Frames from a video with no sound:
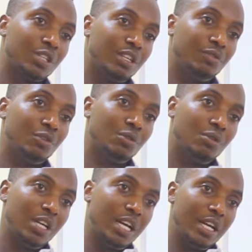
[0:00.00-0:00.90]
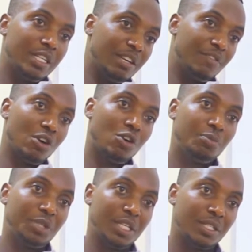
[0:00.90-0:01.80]
give you several
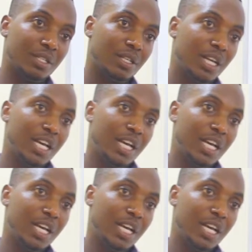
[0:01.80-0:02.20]
options,